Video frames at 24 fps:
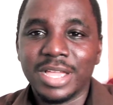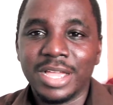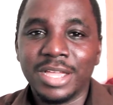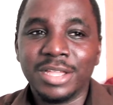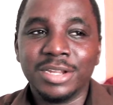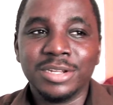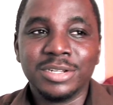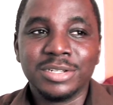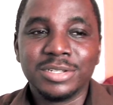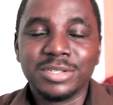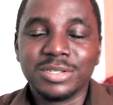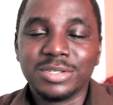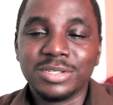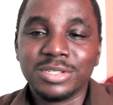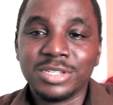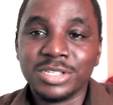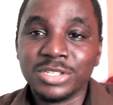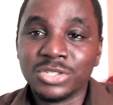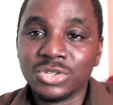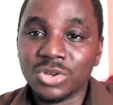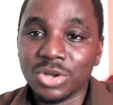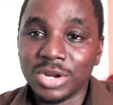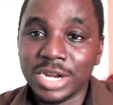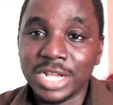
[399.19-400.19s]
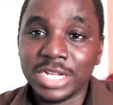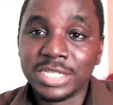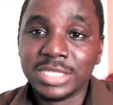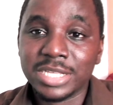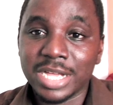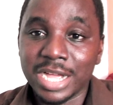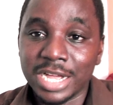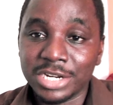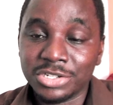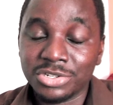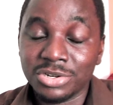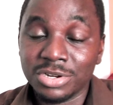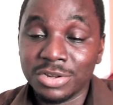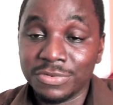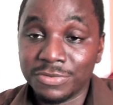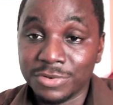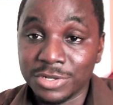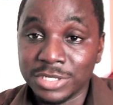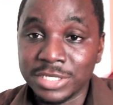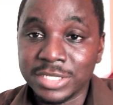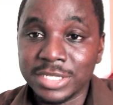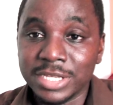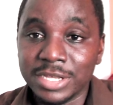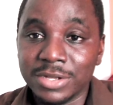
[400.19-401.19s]
And these connects are actually
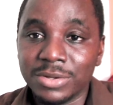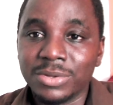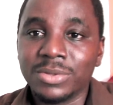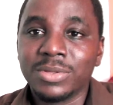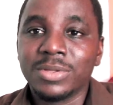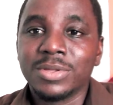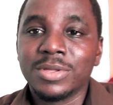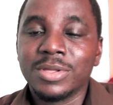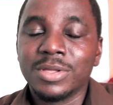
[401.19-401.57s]
for sale.